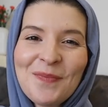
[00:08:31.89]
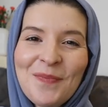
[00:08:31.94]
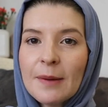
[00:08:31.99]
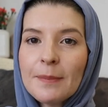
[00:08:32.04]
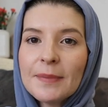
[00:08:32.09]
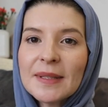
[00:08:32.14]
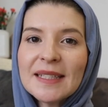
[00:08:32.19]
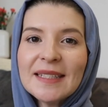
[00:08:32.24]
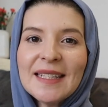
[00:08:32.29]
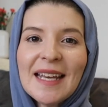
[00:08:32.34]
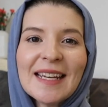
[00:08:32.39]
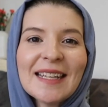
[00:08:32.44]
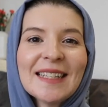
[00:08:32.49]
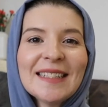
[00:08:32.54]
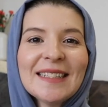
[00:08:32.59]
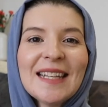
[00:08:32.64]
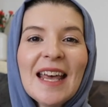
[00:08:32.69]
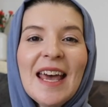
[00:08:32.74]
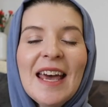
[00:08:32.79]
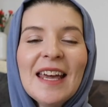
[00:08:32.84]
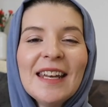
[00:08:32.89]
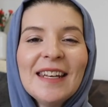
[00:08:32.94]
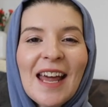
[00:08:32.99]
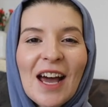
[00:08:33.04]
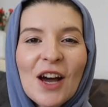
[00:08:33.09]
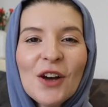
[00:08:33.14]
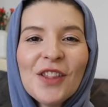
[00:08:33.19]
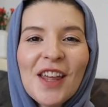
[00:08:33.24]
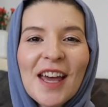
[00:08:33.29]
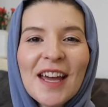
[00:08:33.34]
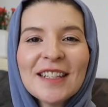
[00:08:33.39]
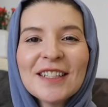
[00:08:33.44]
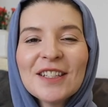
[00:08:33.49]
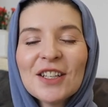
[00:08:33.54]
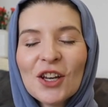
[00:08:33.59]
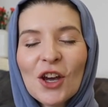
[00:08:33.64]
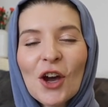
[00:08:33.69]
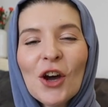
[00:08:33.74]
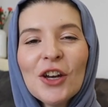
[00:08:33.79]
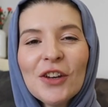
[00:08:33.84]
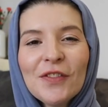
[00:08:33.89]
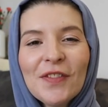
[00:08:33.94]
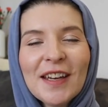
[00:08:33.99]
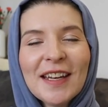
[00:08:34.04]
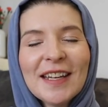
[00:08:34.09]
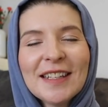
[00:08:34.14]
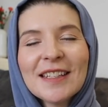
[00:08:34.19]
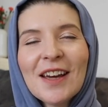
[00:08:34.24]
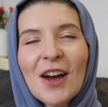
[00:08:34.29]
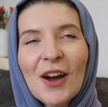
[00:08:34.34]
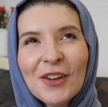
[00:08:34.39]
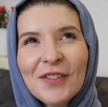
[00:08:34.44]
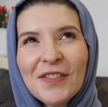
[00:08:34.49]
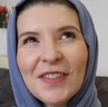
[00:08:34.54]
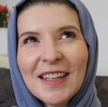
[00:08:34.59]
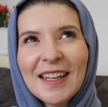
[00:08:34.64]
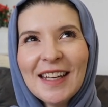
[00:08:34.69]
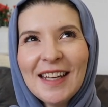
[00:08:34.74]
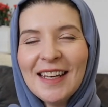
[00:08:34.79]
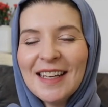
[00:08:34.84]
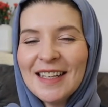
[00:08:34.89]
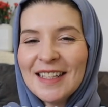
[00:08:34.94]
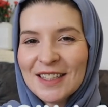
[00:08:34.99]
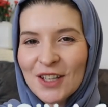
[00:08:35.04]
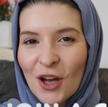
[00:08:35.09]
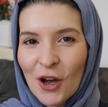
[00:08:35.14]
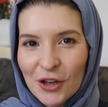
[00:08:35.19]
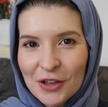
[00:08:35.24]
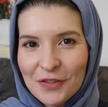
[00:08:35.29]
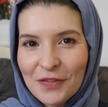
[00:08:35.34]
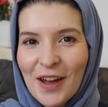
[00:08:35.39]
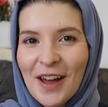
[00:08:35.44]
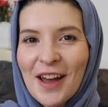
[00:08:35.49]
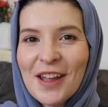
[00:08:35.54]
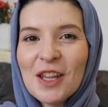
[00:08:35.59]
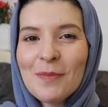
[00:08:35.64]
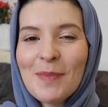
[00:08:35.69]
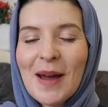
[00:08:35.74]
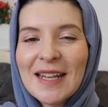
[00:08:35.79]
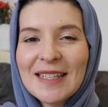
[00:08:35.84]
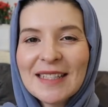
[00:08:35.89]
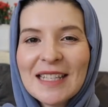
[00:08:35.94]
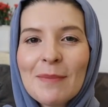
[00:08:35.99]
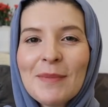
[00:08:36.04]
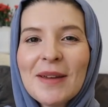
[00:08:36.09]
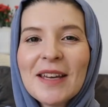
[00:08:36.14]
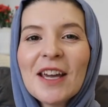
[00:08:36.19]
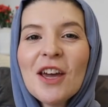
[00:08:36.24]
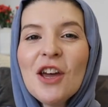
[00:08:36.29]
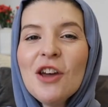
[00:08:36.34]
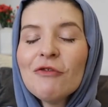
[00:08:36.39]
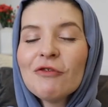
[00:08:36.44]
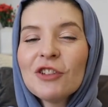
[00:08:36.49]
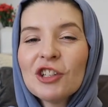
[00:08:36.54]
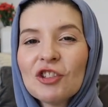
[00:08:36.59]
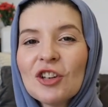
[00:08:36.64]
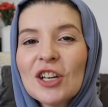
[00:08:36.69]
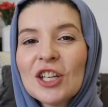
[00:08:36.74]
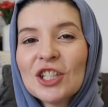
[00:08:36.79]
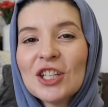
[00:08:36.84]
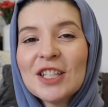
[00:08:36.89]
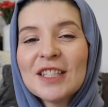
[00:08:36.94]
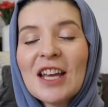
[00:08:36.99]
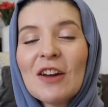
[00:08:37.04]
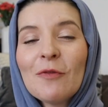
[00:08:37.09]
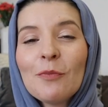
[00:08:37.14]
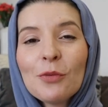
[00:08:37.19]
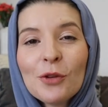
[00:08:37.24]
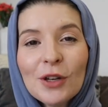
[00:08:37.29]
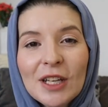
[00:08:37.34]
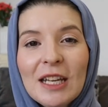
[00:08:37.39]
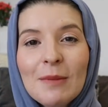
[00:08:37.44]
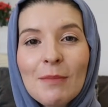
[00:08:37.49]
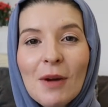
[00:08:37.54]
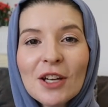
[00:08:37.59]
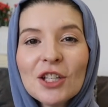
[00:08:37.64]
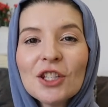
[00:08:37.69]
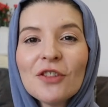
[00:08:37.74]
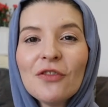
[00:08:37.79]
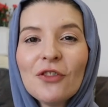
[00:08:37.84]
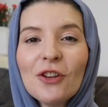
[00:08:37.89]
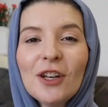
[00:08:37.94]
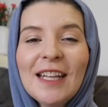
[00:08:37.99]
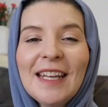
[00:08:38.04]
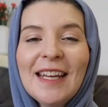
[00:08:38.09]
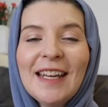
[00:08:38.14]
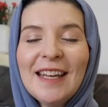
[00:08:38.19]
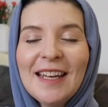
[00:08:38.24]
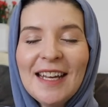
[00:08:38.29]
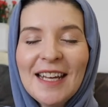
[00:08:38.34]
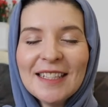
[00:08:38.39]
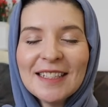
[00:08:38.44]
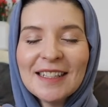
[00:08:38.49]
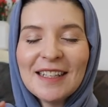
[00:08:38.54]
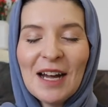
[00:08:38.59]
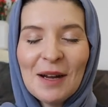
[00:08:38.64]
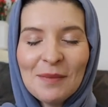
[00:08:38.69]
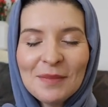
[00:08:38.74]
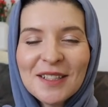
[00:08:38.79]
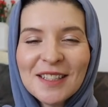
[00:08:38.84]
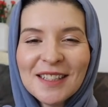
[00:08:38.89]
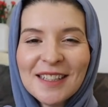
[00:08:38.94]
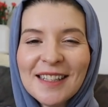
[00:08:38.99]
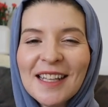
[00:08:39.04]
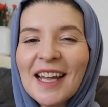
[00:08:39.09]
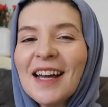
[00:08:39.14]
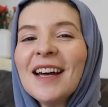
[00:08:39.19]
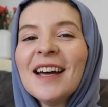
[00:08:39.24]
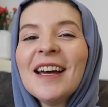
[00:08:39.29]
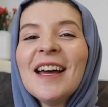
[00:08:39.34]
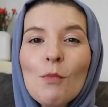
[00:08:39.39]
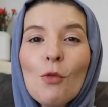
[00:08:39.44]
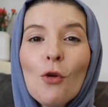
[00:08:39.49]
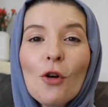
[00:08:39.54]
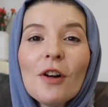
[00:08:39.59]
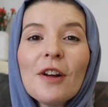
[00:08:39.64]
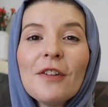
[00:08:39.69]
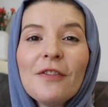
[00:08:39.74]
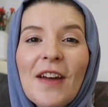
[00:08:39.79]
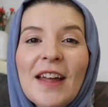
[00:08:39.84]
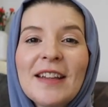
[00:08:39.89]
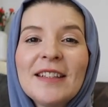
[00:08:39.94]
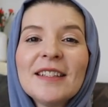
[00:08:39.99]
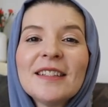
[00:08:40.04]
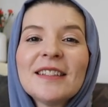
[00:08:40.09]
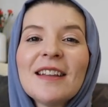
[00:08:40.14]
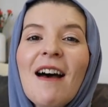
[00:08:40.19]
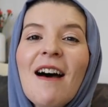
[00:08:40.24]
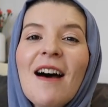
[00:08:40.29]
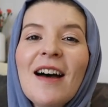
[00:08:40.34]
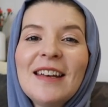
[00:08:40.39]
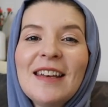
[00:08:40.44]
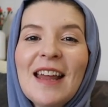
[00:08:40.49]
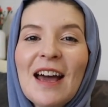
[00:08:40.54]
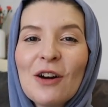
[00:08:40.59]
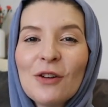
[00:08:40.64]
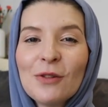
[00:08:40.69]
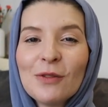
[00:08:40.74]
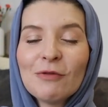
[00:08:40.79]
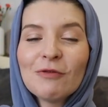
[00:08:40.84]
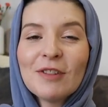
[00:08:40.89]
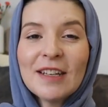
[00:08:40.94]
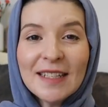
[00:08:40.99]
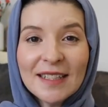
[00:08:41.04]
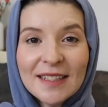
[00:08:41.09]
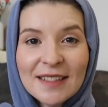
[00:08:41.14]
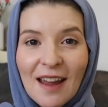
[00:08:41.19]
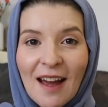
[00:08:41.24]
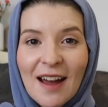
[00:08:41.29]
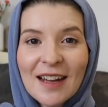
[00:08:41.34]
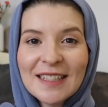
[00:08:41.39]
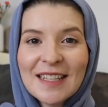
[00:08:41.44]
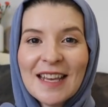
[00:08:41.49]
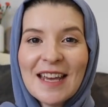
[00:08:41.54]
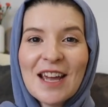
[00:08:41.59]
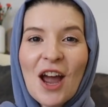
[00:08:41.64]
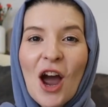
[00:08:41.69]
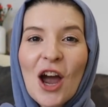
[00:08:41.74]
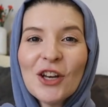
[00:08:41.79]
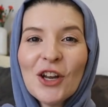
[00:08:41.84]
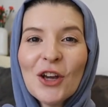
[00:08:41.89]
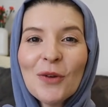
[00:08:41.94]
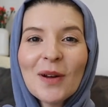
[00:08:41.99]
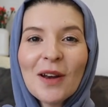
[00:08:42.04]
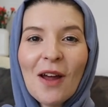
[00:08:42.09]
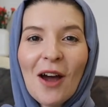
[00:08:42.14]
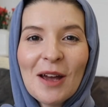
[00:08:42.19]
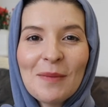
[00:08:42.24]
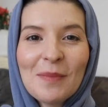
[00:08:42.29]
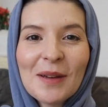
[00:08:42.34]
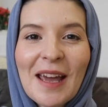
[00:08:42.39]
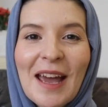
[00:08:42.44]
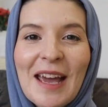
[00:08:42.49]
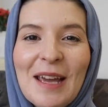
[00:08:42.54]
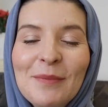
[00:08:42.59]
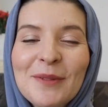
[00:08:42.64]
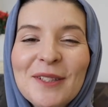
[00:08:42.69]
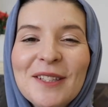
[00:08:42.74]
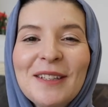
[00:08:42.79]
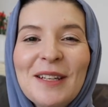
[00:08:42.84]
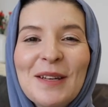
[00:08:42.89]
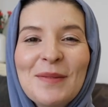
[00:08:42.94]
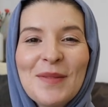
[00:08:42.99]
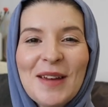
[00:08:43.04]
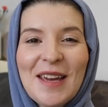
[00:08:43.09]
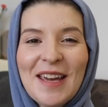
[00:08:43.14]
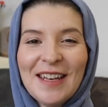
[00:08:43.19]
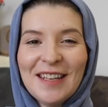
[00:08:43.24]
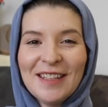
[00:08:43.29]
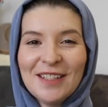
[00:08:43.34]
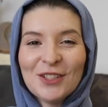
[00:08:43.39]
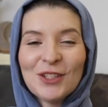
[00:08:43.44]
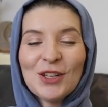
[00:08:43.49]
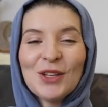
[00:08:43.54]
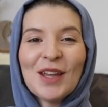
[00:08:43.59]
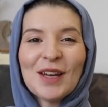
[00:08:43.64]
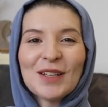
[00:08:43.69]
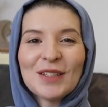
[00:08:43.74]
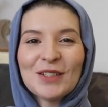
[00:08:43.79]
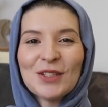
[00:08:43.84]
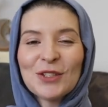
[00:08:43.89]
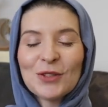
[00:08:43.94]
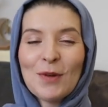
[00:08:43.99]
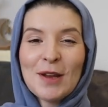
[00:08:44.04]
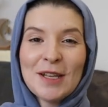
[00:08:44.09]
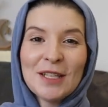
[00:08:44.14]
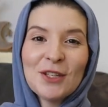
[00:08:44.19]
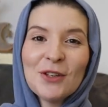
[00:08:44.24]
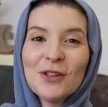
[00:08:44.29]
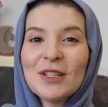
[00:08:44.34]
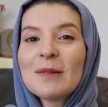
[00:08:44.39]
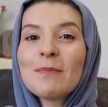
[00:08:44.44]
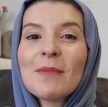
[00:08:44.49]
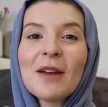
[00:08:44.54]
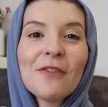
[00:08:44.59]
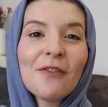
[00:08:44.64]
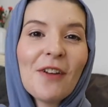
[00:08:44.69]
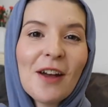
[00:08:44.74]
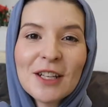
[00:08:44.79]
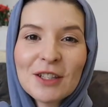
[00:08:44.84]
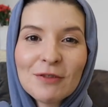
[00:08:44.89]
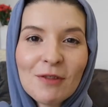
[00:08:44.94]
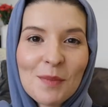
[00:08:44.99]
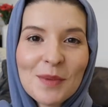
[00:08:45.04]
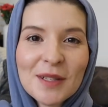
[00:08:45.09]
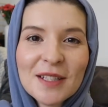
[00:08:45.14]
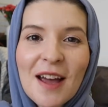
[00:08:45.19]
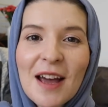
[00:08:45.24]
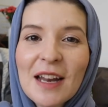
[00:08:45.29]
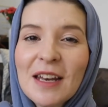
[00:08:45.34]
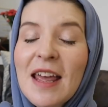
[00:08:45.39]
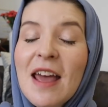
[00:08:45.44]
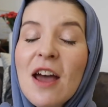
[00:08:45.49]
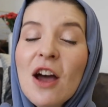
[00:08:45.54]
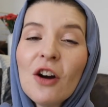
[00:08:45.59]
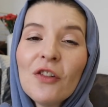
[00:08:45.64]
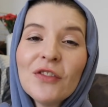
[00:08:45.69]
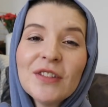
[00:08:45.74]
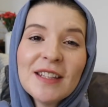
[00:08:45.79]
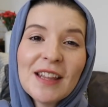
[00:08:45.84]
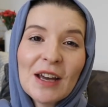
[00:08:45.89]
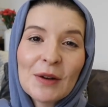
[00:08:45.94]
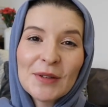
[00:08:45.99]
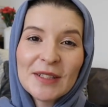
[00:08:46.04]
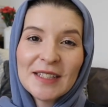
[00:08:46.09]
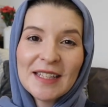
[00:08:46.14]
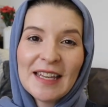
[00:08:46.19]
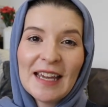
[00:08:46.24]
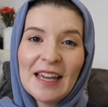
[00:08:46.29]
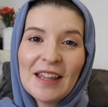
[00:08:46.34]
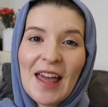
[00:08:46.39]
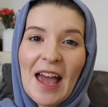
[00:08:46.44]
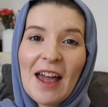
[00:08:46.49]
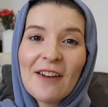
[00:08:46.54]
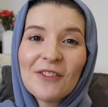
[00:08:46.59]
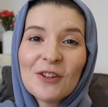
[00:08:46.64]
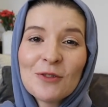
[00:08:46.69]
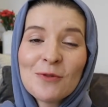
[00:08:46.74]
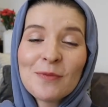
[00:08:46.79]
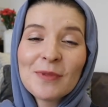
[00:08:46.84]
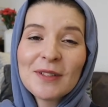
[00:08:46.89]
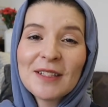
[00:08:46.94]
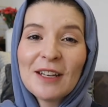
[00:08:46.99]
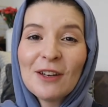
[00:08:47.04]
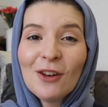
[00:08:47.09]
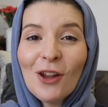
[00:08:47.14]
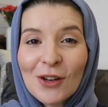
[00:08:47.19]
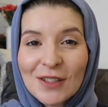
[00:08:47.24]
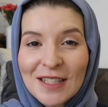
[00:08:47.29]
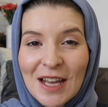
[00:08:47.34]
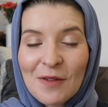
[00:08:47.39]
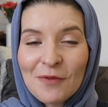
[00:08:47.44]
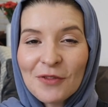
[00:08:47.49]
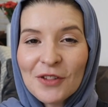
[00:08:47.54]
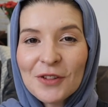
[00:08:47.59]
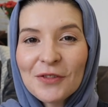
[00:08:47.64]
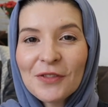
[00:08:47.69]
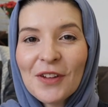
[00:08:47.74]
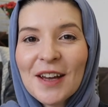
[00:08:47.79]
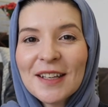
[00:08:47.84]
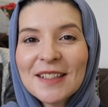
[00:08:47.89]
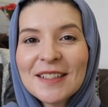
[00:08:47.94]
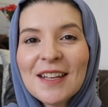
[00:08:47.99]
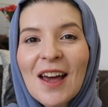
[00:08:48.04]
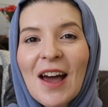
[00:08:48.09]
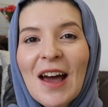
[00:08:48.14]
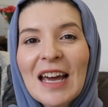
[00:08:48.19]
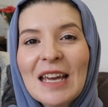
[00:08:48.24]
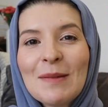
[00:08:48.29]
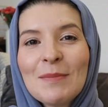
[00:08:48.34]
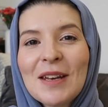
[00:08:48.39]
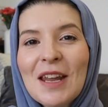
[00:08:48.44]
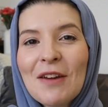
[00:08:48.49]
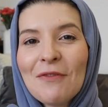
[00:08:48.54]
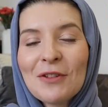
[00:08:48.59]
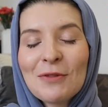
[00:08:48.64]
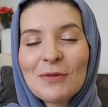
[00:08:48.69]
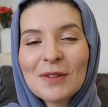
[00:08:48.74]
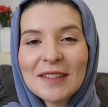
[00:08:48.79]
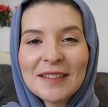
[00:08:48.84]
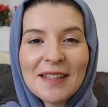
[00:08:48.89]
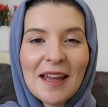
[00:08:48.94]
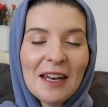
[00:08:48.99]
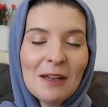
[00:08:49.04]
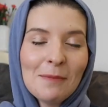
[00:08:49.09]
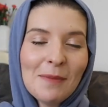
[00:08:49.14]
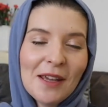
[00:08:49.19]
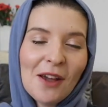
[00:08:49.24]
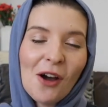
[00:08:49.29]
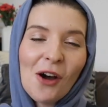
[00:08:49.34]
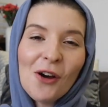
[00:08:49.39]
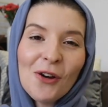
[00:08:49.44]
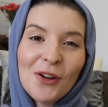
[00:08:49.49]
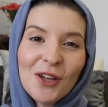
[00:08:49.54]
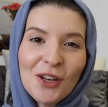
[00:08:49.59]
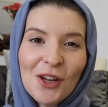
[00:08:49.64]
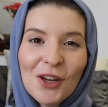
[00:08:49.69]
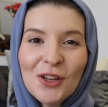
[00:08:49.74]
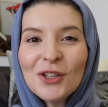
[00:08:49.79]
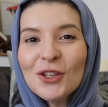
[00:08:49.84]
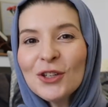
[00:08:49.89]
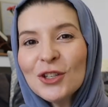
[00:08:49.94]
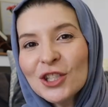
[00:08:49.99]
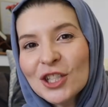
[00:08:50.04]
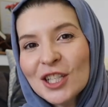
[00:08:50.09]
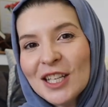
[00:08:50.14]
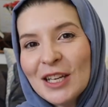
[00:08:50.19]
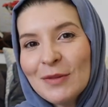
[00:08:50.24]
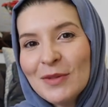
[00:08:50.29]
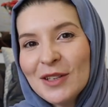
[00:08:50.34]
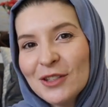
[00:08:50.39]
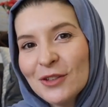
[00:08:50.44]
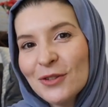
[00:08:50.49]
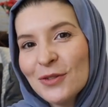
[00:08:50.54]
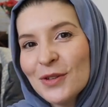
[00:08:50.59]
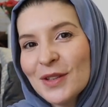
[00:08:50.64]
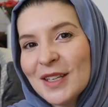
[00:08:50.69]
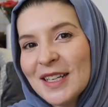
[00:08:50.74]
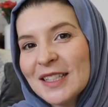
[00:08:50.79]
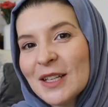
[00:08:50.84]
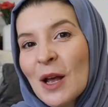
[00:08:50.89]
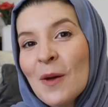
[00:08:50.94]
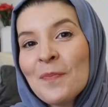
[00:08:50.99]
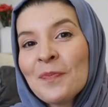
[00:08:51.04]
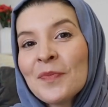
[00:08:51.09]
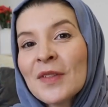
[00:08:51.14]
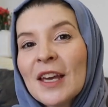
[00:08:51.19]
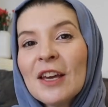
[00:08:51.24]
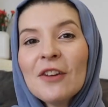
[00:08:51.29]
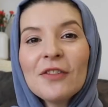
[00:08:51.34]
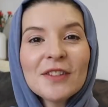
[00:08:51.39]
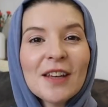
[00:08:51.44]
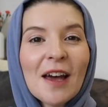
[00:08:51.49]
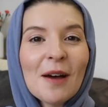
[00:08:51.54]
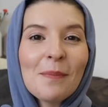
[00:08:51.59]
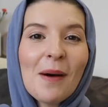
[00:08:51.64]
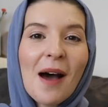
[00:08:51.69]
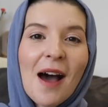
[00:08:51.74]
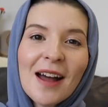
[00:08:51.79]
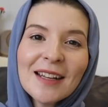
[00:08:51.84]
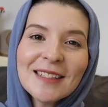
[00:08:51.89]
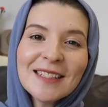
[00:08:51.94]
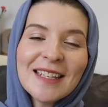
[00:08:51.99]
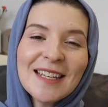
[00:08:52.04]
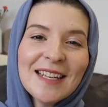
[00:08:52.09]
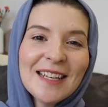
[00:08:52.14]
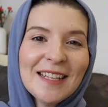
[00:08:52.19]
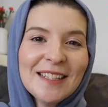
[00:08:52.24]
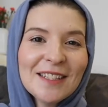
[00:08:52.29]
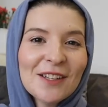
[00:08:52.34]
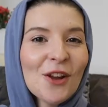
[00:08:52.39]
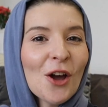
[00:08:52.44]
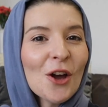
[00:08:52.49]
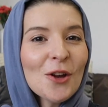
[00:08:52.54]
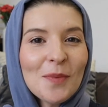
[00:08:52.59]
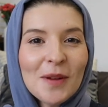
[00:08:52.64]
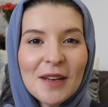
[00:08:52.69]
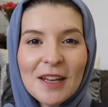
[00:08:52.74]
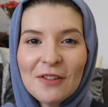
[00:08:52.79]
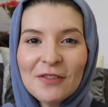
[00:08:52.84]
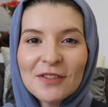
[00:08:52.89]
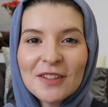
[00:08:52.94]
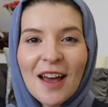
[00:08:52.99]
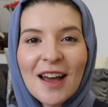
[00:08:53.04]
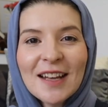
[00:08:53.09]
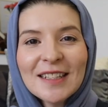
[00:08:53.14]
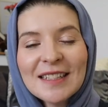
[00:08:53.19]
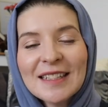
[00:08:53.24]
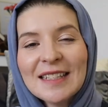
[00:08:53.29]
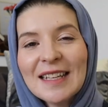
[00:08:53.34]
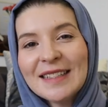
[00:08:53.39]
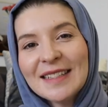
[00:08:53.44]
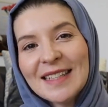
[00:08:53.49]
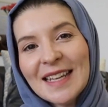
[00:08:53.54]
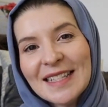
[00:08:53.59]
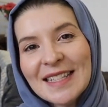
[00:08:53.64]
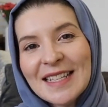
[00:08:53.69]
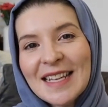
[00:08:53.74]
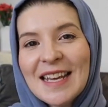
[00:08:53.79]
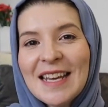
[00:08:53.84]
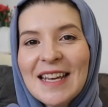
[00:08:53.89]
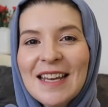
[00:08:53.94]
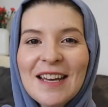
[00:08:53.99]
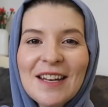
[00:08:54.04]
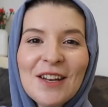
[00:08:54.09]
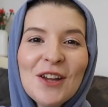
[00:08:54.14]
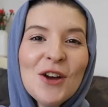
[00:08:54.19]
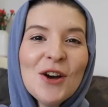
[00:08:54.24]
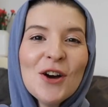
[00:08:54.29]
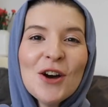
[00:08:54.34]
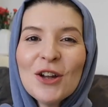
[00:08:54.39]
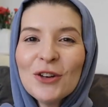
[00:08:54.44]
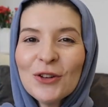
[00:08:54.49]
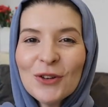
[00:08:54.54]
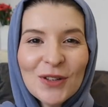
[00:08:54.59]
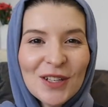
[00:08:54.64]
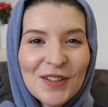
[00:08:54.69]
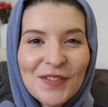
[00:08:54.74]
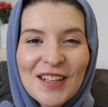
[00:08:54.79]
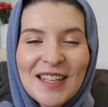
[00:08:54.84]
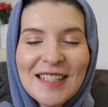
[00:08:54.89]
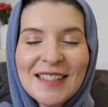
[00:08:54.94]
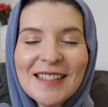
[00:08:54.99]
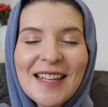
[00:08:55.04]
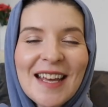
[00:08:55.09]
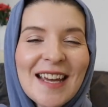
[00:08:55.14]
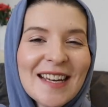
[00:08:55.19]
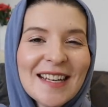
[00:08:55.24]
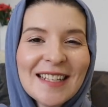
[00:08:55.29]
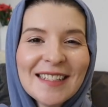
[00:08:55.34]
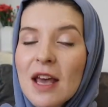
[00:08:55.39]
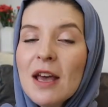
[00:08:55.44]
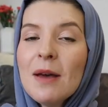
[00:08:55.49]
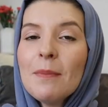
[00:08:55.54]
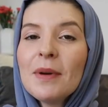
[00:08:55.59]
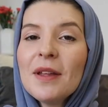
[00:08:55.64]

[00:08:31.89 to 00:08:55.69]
Number six, now that COVID hopefully is over, the pandemic restrictions have pretty much fully eased, alhamdulillah, more events are now restarting. I know when I became Muslim in 2020, or did my first Ramadan, obviously that was the year that everyone was in lockdown for the first time, and everyone's telling me, oh, you know, usually we do all these iftar parties and open iftars in the city and all of these things.